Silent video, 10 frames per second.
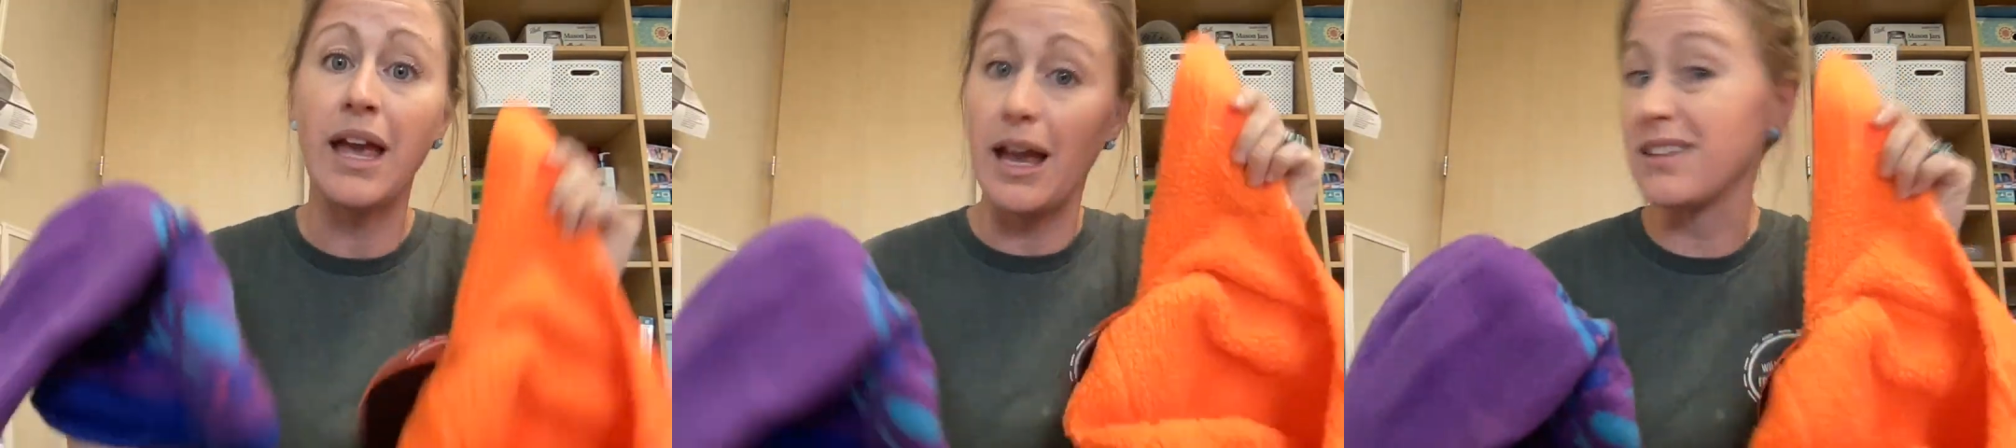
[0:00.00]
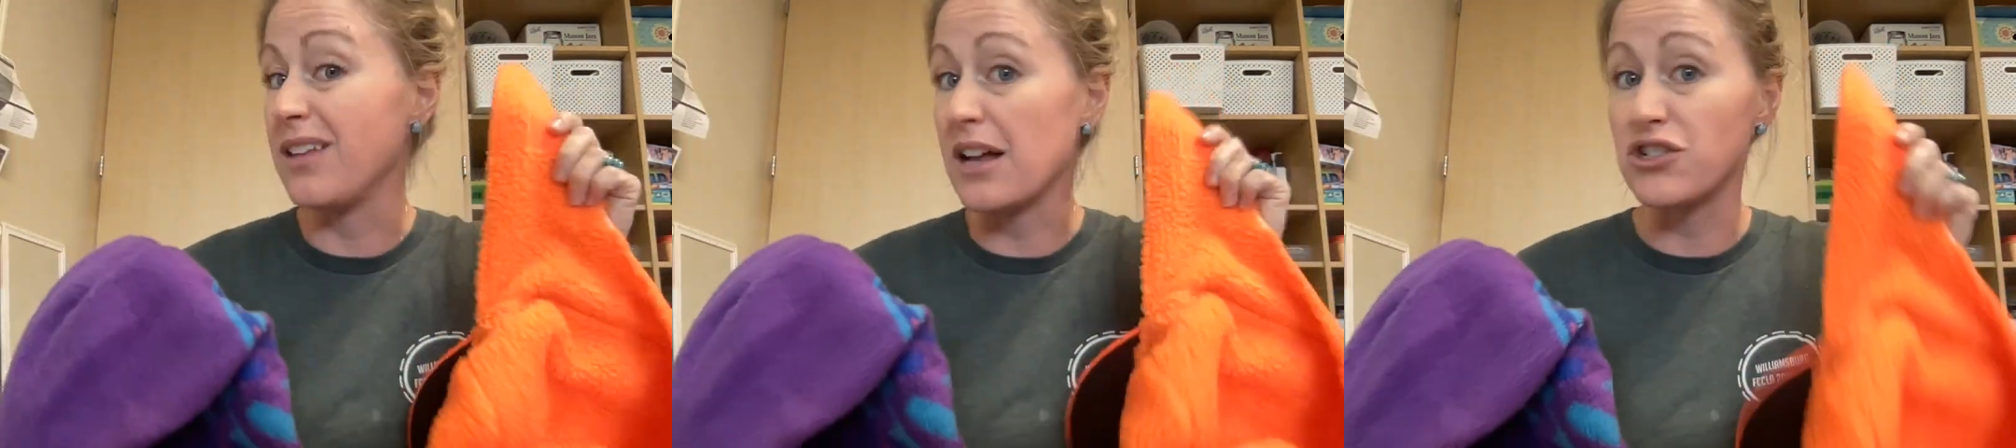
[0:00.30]

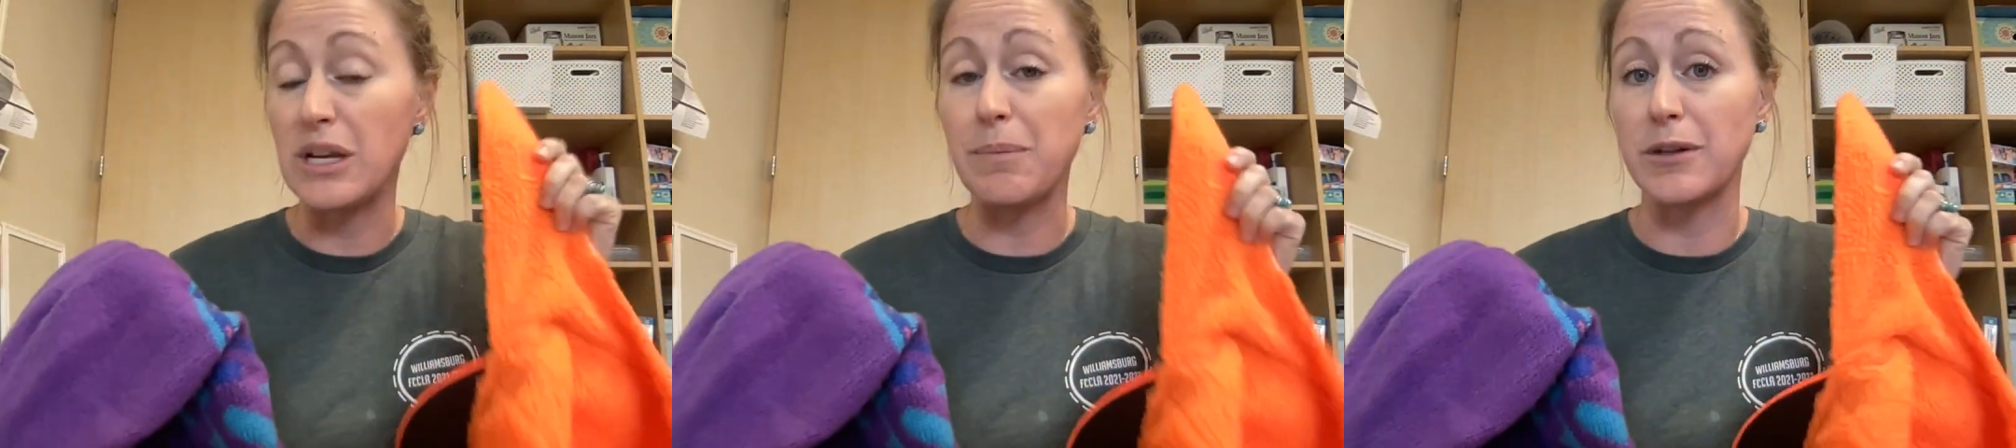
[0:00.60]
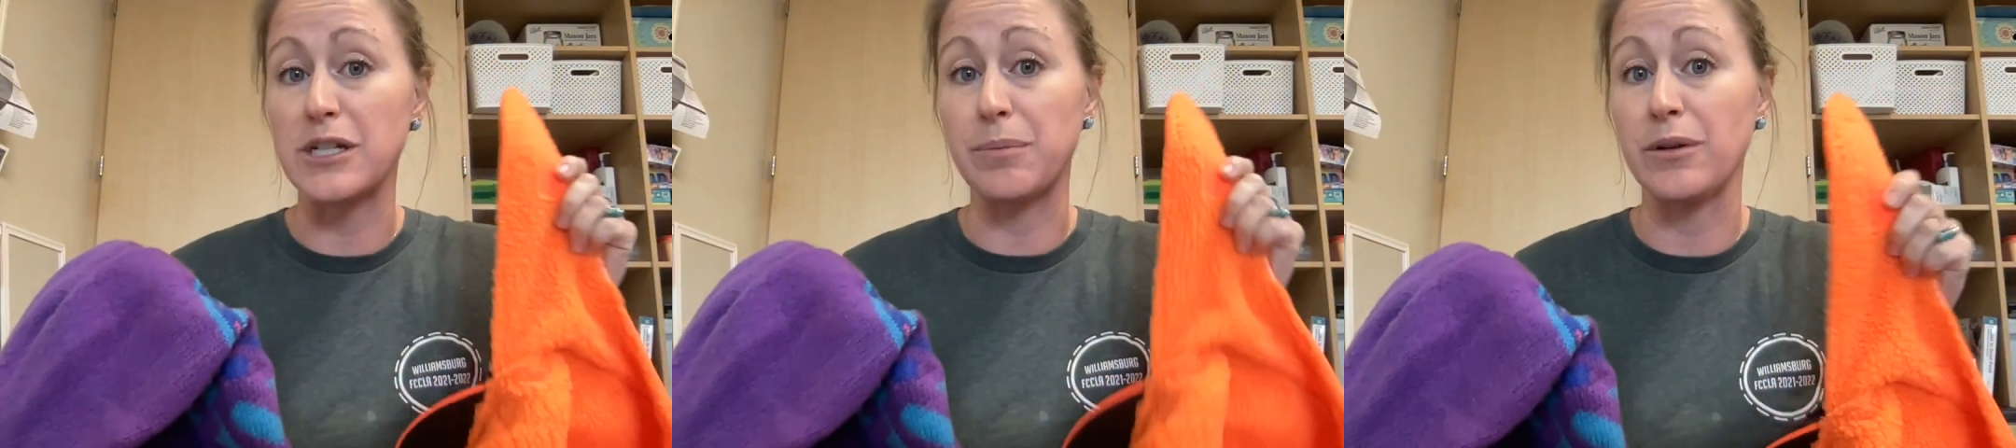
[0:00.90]
It's a lot cheaper
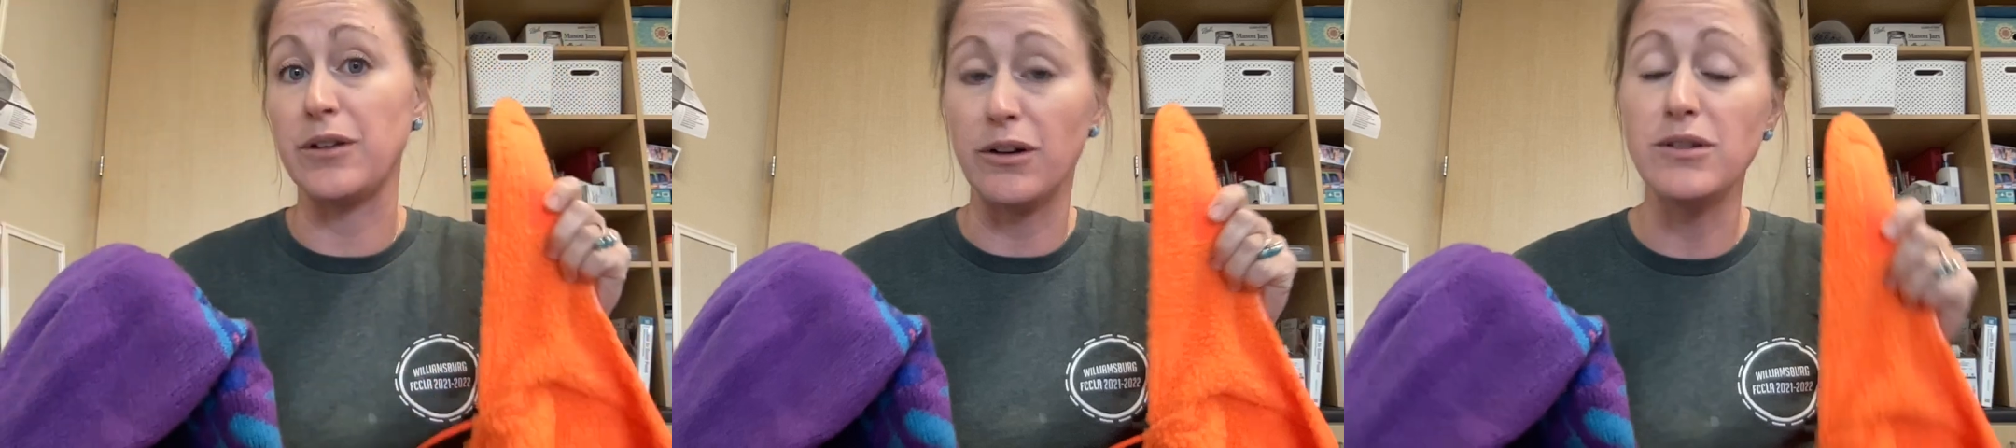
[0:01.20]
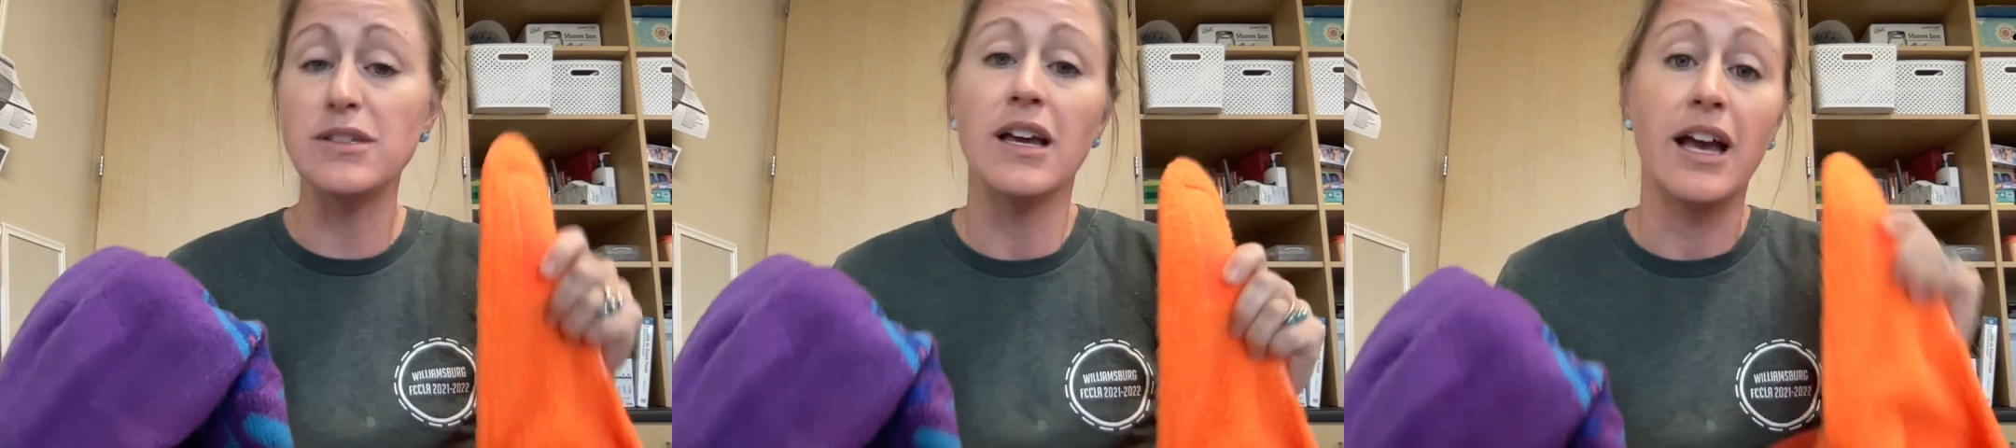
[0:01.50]
to
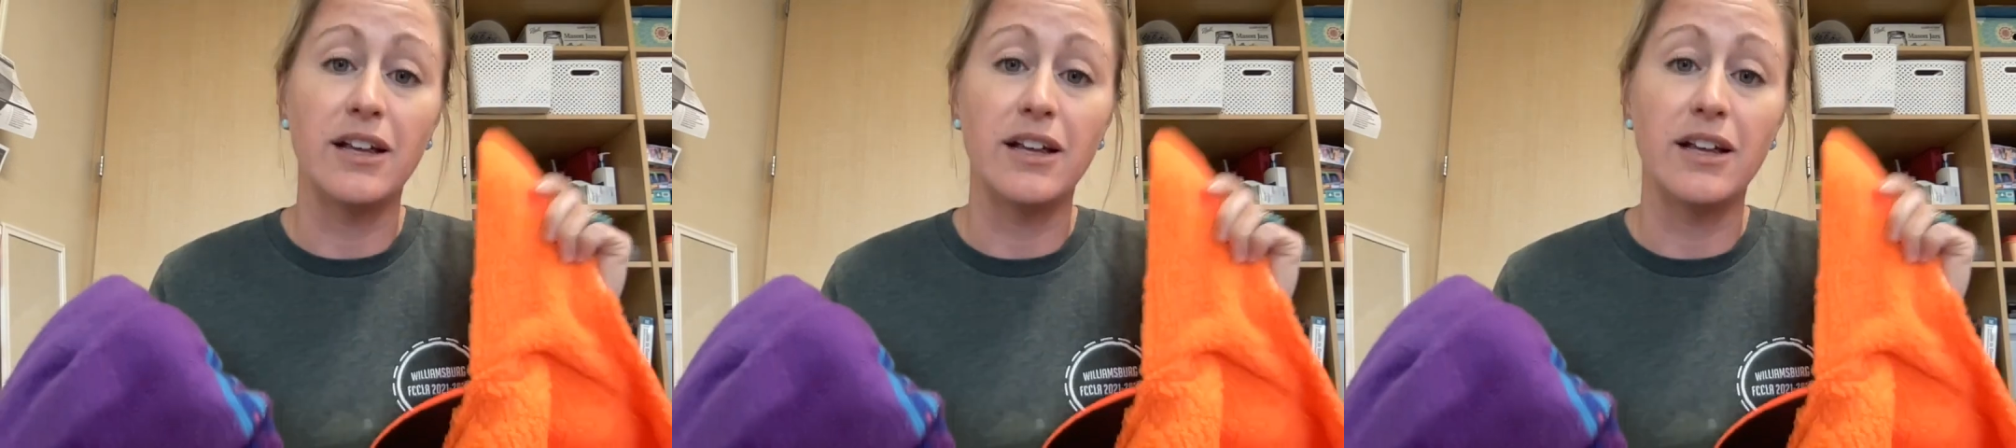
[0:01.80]
produce,